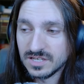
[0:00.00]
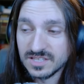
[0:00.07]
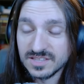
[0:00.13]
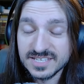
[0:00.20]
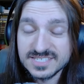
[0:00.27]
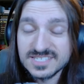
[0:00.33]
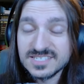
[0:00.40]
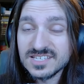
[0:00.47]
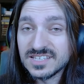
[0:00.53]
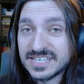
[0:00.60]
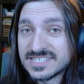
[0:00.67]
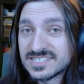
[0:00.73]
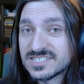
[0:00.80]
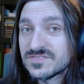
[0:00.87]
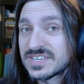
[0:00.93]
This is a list
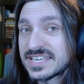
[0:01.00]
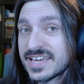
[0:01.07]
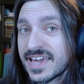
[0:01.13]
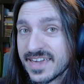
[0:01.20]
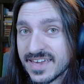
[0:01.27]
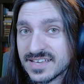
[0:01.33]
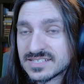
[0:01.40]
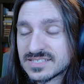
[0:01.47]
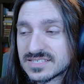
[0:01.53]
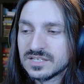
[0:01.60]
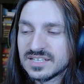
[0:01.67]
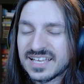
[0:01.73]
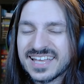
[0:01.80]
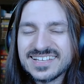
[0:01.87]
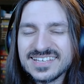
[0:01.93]
of EANs.
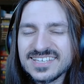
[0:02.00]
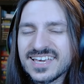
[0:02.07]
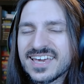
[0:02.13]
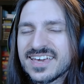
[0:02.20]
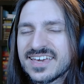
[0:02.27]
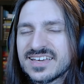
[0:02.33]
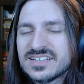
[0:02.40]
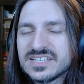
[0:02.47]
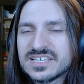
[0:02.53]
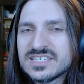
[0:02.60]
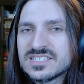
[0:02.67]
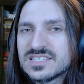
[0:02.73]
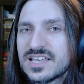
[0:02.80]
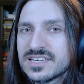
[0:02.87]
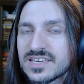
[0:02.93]
An EAN is
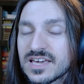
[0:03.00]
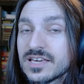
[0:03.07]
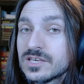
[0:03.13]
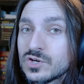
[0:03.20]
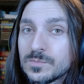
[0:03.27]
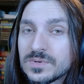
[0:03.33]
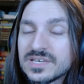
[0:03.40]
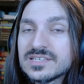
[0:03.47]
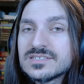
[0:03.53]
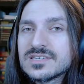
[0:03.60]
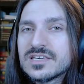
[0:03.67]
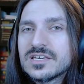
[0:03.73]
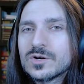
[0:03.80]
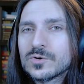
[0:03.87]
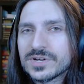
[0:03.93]
like a UPC
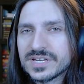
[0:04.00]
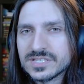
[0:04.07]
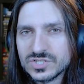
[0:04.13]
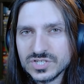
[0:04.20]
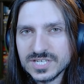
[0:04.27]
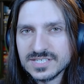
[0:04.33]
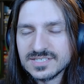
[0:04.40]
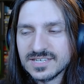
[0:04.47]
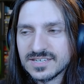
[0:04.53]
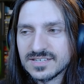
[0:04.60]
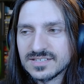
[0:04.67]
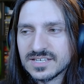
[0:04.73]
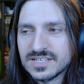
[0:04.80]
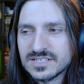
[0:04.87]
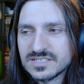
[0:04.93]
or a G10.
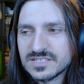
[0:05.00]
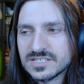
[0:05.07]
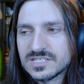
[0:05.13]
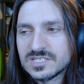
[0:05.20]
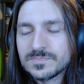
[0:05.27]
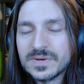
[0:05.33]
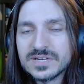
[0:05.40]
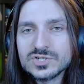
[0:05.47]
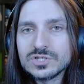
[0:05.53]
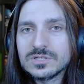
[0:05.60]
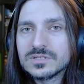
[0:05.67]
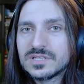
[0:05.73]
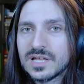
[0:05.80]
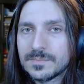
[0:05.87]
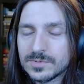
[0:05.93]
It is a special
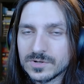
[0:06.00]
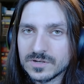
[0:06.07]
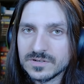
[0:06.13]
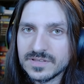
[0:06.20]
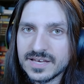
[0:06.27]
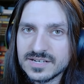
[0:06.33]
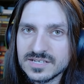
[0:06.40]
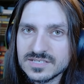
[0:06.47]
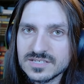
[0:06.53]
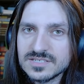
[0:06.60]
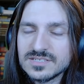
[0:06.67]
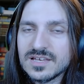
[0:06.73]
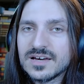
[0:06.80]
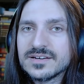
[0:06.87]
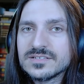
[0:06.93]
number that is
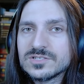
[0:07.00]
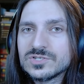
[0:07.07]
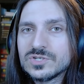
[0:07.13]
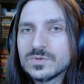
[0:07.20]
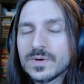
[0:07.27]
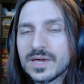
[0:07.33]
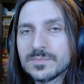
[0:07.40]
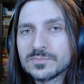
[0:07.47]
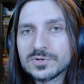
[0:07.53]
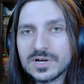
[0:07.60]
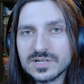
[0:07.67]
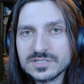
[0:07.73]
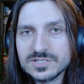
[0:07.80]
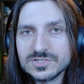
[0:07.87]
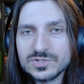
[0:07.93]
assigned to a
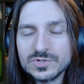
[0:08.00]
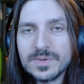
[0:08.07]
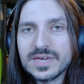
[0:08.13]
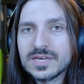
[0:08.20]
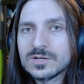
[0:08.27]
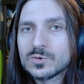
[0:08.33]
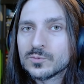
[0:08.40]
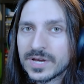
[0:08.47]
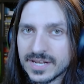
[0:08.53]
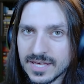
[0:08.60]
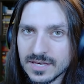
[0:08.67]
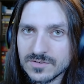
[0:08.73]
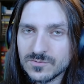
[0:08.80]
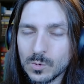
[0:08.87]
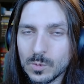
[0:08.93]
product to make it ready
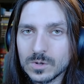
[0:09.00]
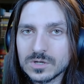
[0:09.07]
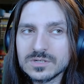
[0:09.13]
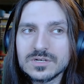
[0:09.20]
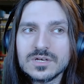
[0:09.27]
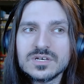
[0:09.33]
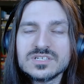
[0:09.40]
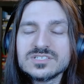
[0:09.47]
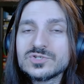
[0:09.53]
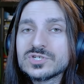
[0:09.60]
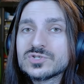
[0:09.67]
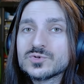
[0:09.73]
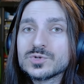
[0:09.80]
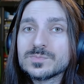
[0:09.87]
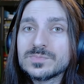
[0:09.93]
for
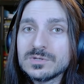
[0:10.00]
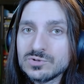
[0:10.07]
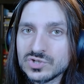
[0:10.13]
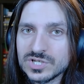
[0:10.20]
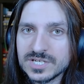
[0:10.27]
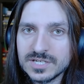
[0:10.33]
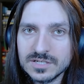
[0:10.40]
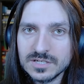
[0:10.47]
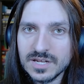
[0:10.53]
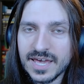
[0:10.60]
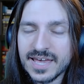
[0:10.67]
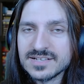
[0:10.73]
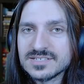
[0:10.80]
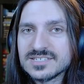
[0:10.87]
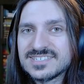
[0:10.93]
distribution
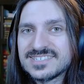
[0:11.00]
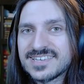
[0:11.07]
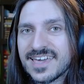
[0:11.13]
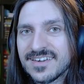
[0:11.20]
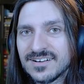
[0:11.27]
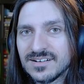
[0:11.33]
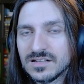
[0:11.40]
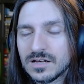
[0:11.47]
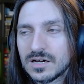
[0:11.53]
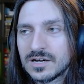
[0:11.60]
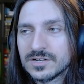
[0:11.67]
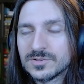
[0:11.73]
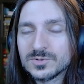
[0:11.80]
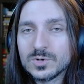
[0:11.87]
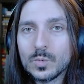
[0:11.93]
and sale
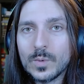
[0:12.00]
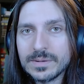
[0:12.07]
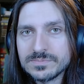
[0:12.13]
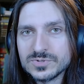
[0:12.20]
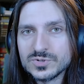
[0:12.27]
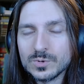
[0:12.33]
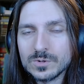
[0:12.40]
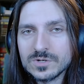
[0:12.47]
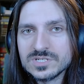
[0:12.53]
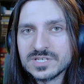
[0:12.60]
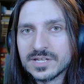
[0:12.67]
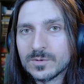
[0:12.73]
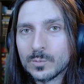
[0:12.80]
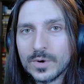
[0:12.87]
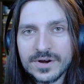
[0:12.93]
on web stores
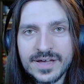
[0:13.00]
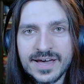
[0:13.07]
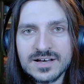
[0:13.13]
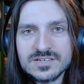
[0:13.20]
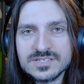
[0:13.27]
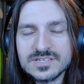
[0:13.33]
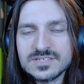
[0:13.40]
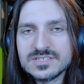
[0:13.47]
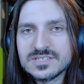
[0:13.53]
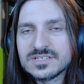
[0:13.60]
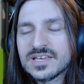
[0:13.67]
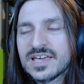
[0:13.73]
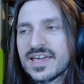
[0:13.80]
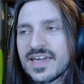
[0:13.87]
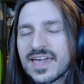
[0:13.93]
and warehouses and
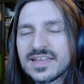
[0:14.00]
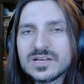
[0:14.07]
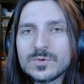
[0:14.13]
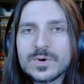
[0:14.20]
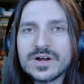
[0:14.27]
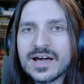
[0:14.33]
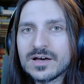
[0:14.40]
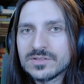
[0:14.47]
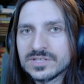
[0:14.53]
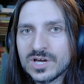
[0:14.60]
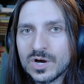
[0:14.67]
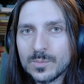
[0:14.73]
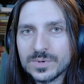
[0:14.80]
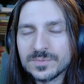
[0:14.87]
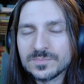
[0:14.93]
anywhere out in the
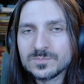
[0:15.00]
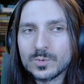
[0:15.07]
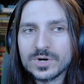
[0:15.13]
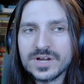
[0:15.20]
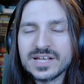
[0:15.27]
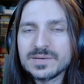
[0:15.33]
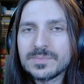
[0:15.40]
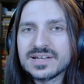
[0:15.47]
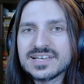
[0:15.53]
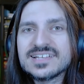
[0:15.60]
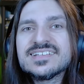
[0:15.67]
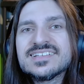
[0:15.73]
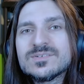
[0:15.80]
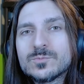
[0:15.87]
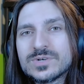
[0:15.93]
open where anybody
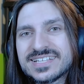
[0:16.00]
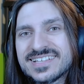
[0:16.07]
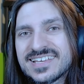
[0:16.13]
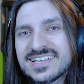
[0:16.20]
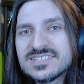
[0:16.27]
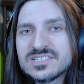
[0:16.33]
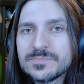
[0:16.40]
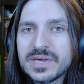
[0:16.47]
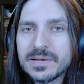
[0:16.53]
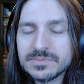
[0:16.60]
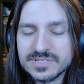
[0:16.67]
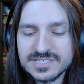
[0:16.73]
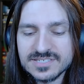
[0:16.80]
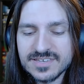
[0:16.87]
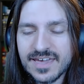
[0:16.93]
would need to be able to
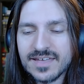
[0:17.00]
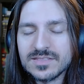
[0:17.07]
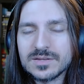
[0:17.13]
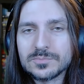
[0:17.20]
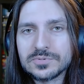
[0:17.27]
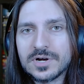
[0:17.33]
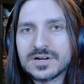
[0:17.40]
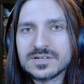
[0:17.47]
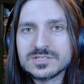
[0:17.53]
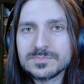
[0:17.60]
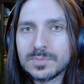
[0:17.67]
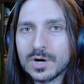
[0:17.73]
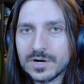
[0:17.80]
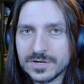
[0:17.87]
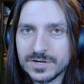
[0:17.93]
scan the product's
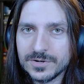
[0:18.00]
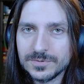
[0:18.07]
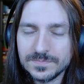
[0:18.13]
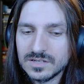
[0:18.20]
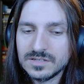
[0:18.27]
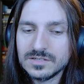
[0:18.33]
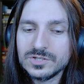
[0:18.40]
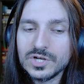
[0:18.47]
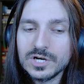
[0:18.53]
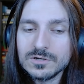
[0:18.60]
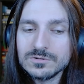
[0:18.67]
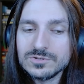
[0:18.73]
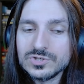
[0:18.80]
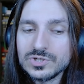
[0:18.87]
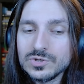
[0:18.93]
barcode. No
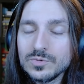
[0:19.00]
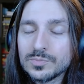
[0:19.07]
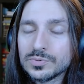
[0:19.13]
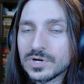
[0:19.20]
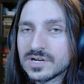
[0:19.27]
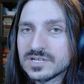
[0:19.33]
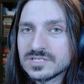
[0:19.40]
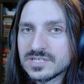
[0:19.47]
two products